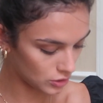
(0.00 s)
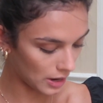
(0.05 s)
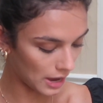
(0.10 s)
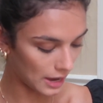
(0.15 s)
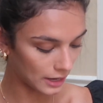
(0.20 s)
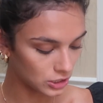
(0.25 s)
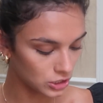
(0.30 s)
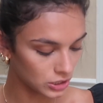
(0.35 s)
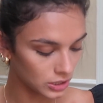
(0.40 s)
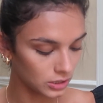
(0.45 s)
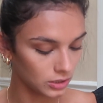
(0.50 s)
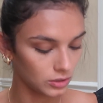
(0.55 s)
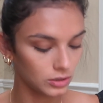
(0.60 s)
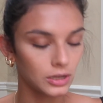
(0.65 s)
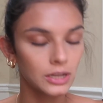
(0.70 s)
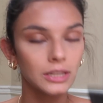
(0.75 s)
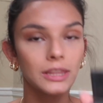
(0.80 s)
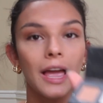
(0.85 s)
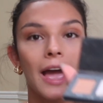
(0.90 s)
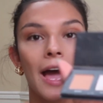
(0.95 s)
actually
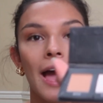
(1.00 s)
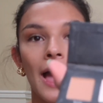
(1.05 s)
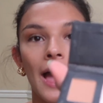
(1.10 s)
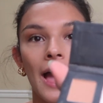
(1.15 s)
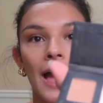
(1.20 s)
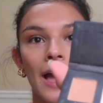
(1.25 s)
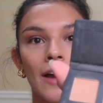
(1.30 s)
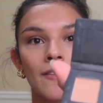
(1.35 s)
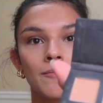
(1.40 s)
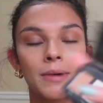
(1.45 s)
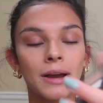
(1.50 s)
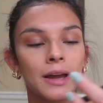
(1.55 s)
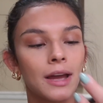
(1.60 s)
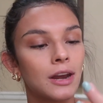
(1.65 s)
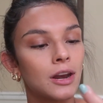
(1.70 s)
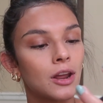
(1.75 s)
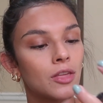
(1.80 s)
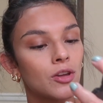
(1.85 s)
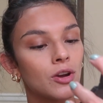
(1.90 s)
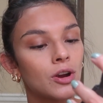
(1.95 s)
look at that, I have my
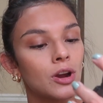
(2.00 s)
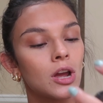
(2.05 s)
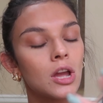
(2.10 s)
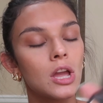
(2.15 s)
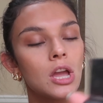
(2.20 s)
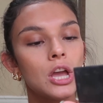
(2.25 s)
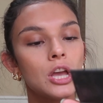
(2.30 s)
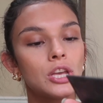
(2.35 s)
another,